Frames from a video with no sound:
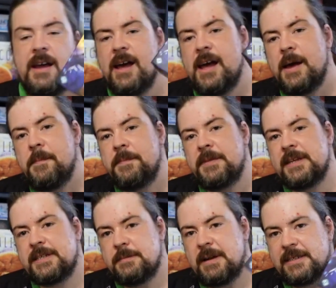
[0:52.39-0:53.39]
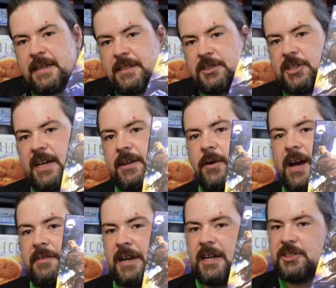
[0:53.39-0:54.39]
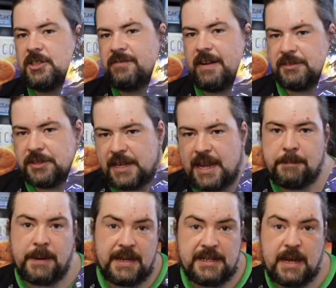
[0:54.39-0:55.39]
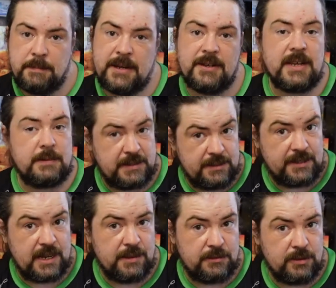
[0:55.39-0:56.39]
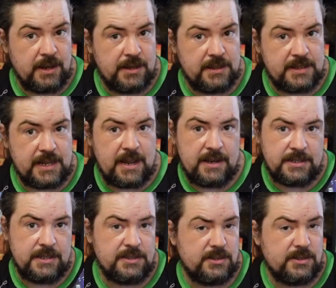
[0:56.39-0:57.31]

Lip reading: It's the Mad Titan Shadow. I haven't actually got around to the campaign yet because I'm still getting through Guardians of the Galaxy.